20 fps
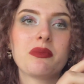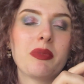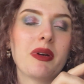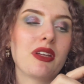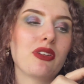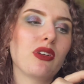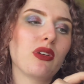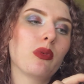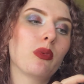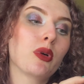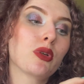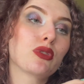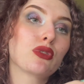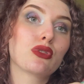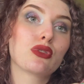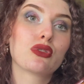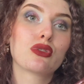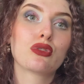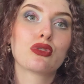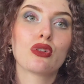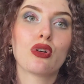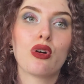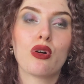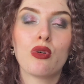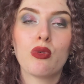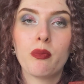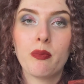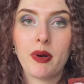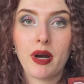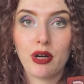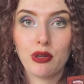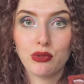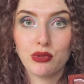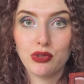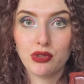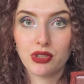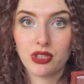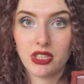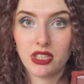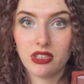pan. It was so
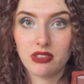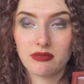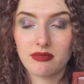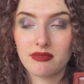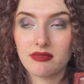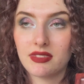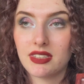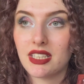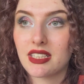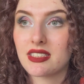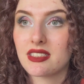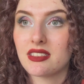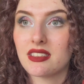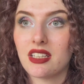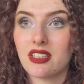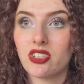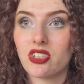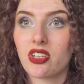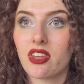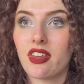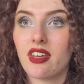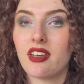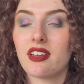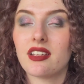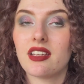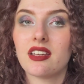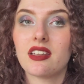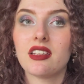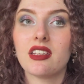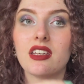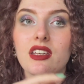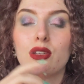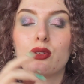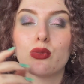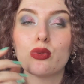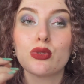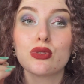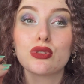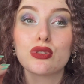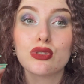powdery. That's another thing. Like it
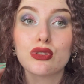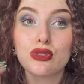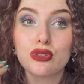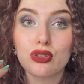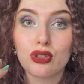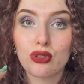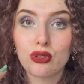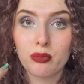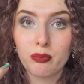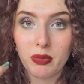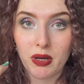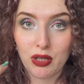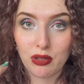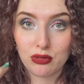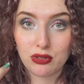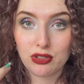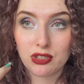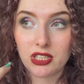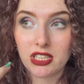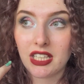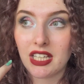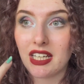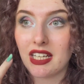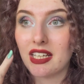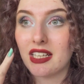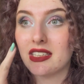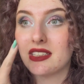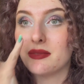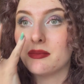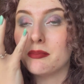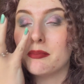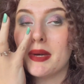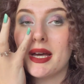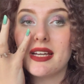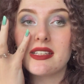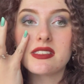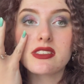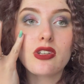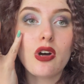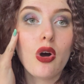was so powdery. I had
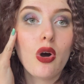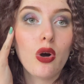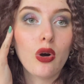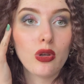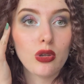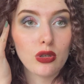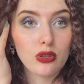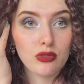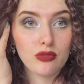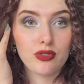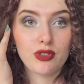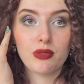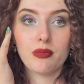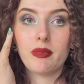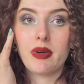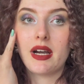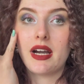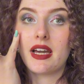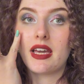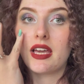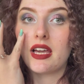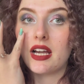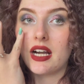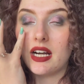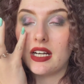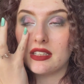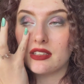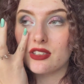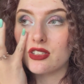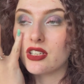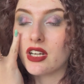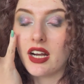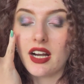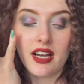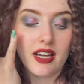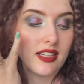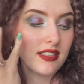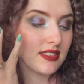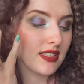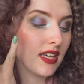mess all over my under
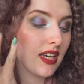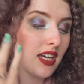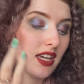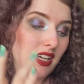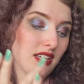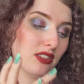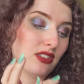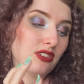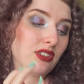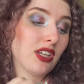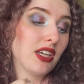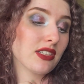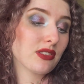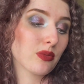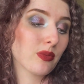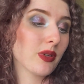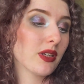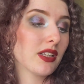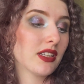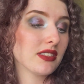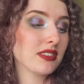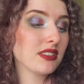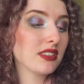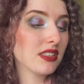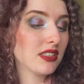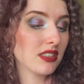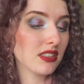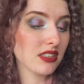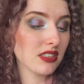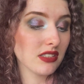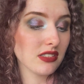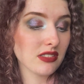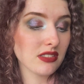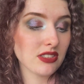eyes, as well as the